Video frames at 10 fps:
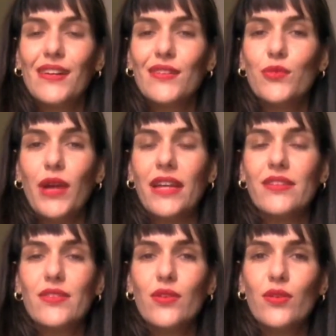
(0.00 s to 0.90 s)
Right,
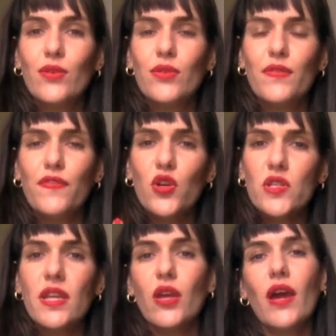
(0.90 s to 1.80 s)
so the first
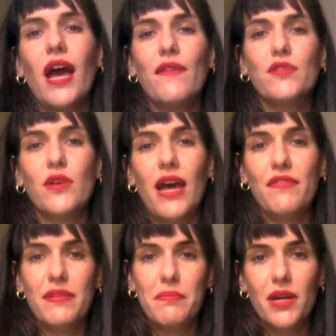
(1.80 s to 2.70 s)
thing you have to
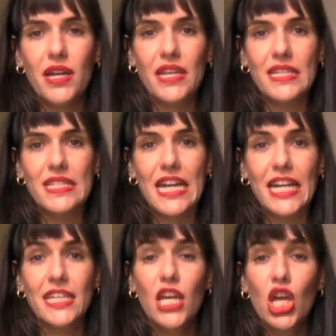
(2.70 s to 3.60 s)
have in mind is
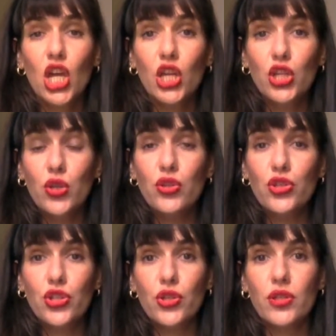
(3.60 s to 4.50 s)
that you
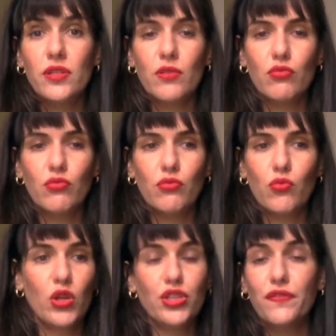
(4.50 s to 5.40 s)
should
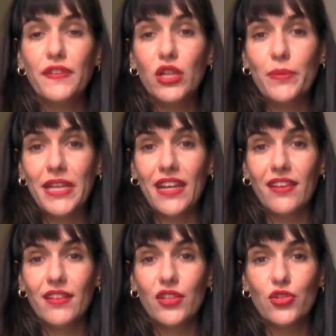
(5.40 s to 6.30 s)
watch a film in
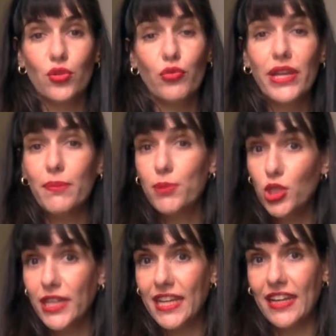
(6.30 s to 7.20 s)
English or read a
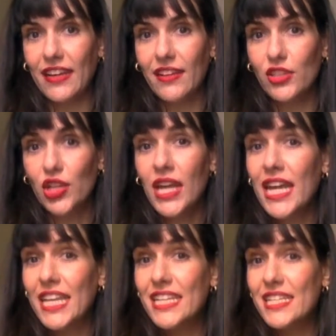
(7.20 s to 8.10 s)
book in English
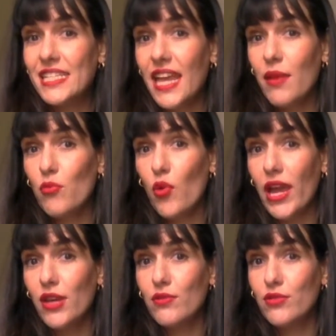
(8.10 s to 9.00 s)
the same way
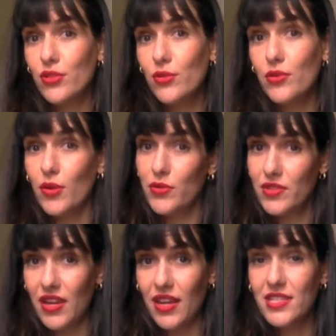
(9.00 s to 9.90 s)
you do those
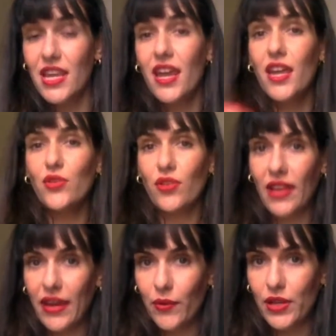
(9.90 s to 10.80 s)
things in your
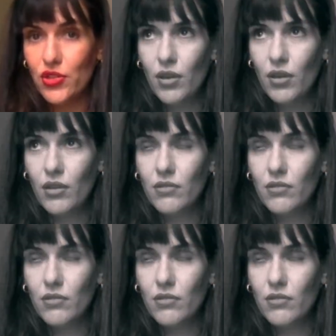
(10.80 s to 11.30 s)
language.